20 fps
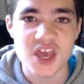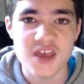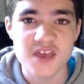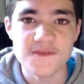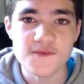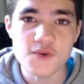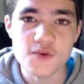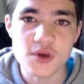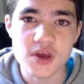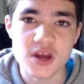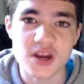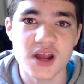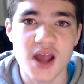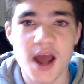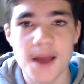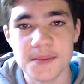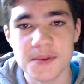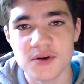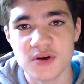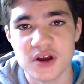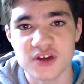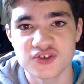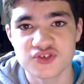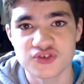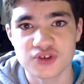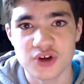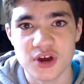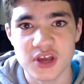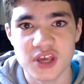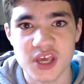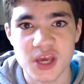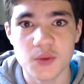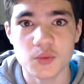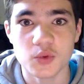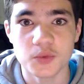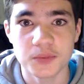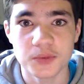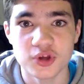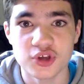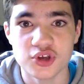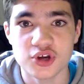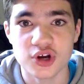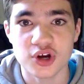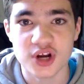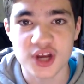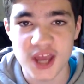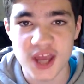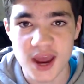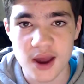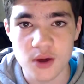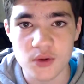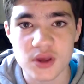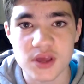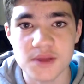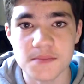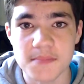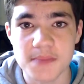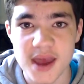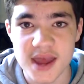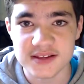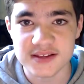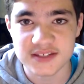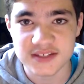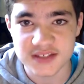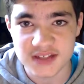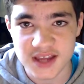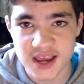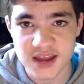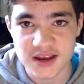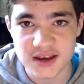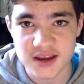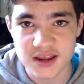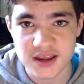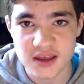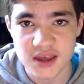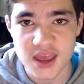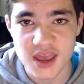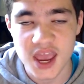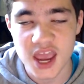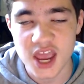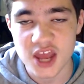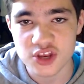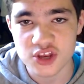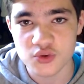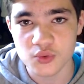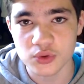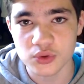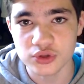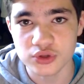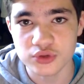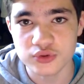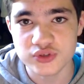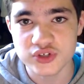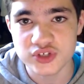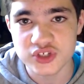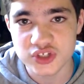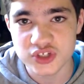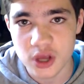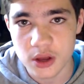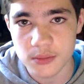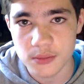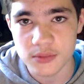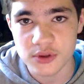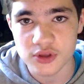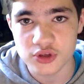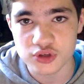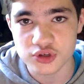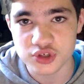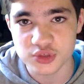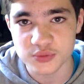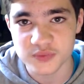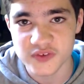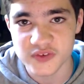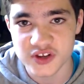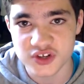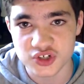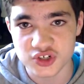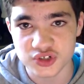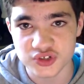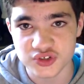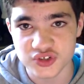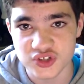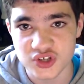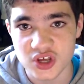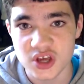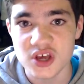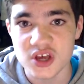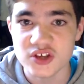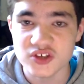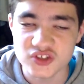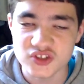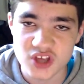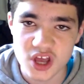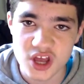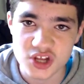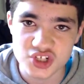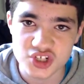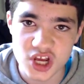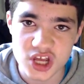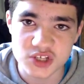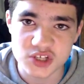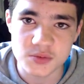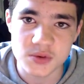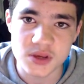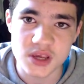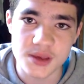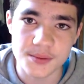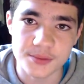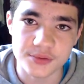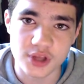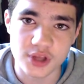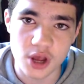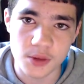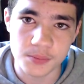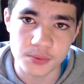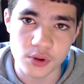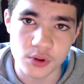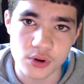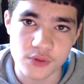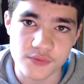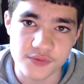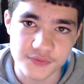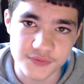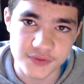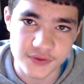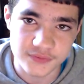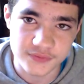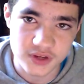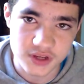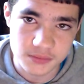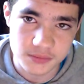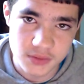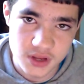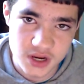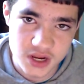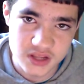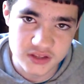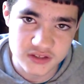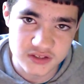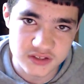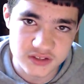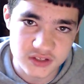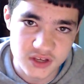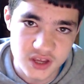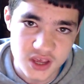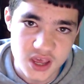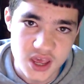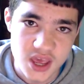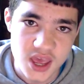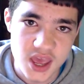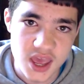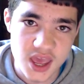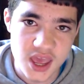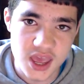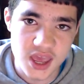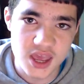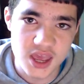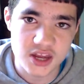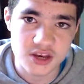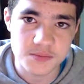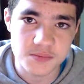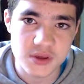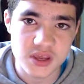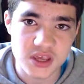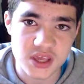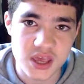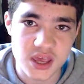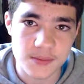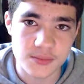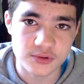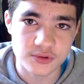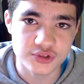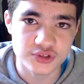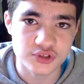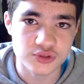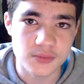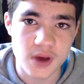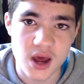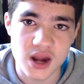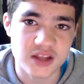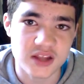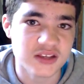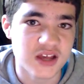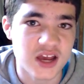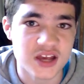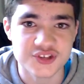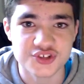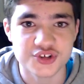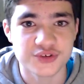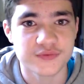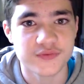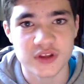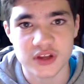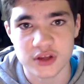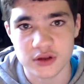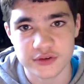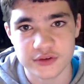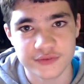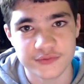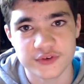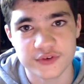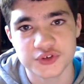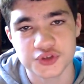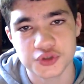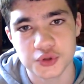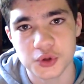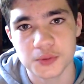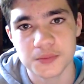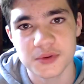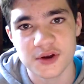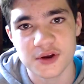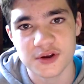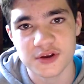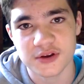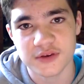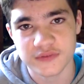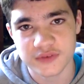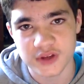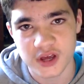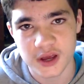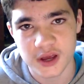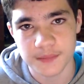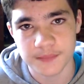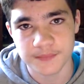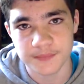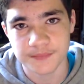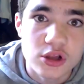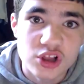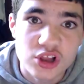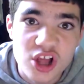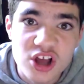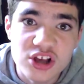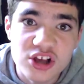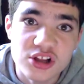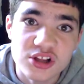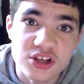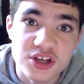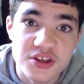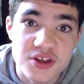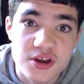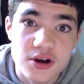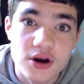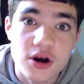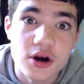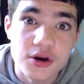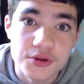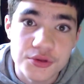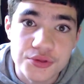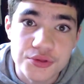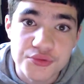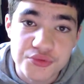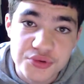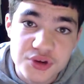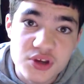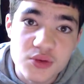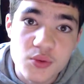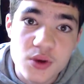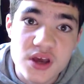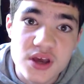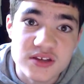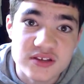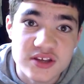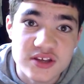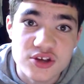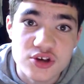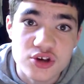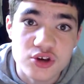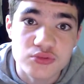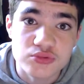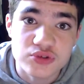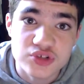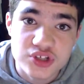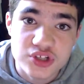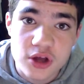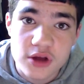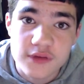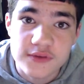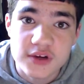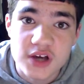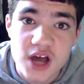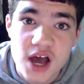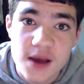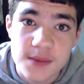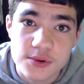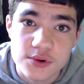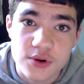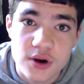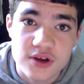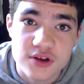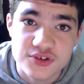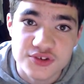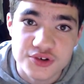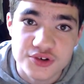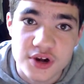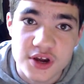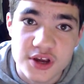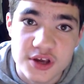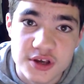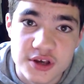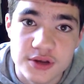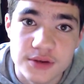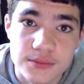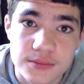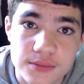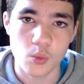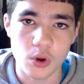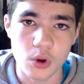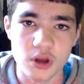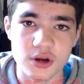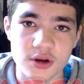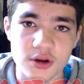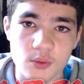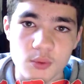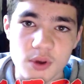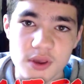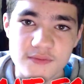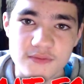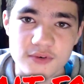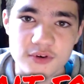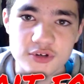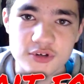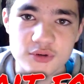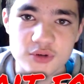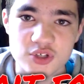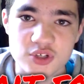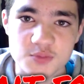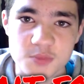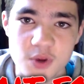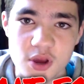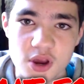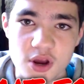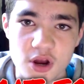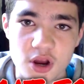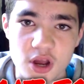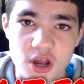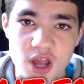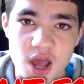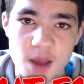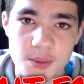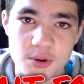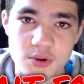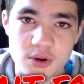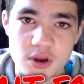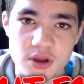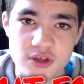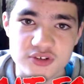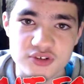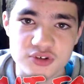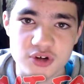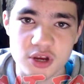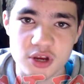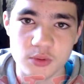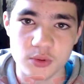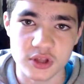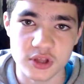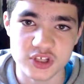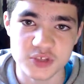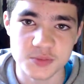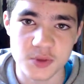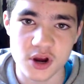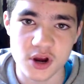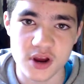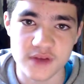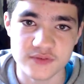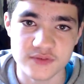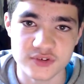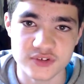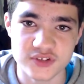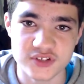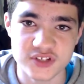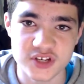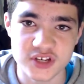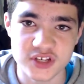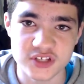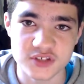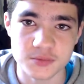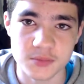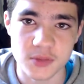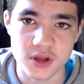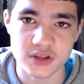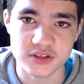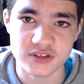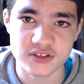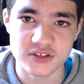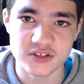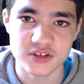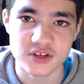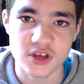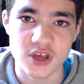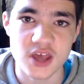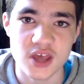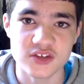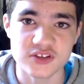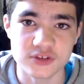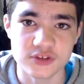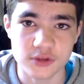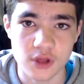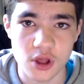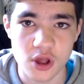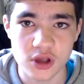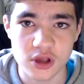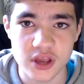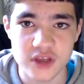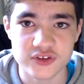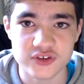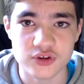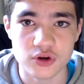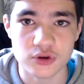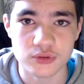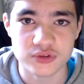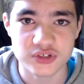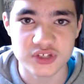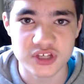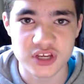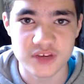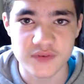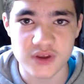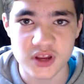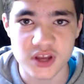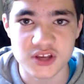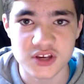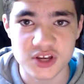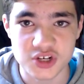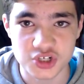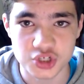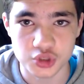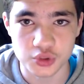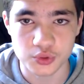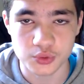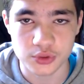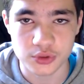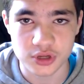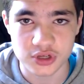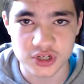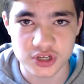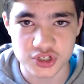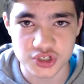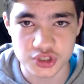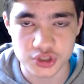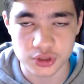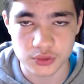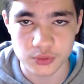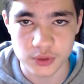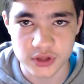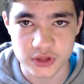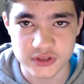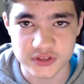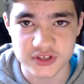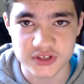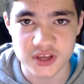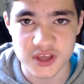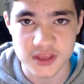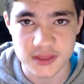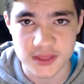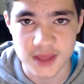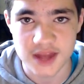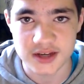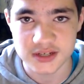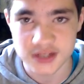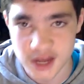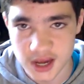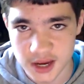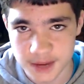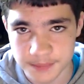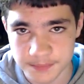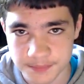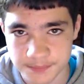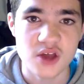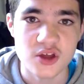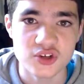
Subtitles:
If you get a copyright strike, it will put your account in bad standing and you will lose some YouTube features, such as being to upload over 15 minutes and being able to monetize your videos for a short period of time. Luckily, there are 3 ways that you can resolve a copyright strike. 1. Wait for it to expire. A copyright strike will expire after 6 months, as long as you don't receive any additional ones in that time.